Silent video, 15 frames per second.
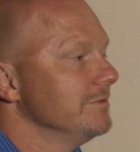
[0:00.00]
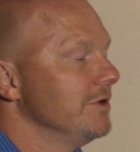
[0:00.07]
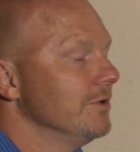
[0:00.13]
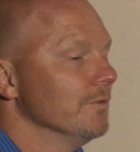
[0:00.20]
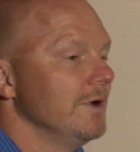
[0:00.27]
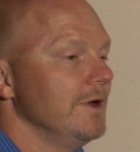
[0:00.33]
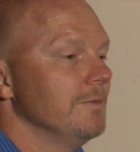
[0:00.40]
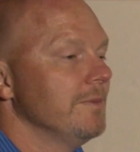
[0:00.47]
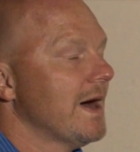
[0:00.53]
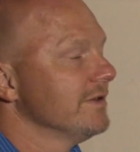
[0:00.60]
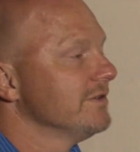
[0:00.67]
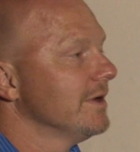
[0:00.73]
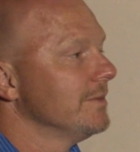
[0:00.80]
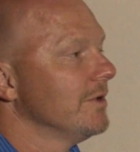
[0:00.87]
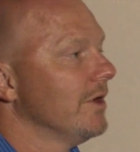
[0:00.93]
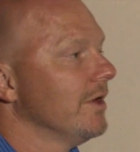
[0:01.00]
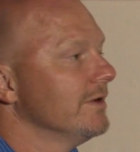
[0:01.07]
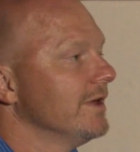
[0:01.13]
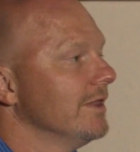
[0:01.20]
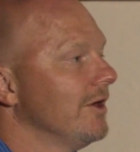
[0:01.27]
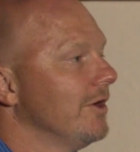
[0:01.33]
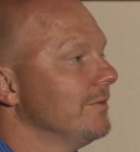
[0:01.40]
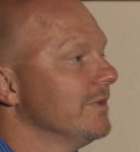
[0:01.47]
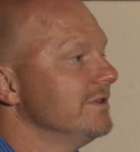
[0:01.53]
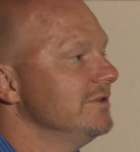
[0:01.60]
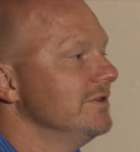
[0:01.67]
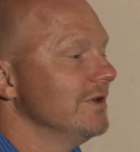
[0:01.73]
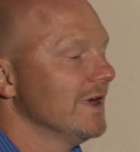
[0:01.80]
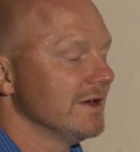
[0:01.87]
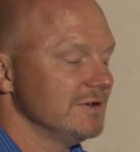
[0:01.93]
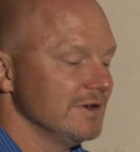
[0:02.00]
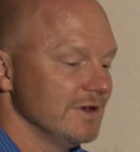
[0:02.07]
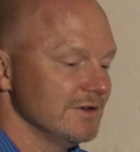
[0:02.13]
you can read about something all day long, but till you actually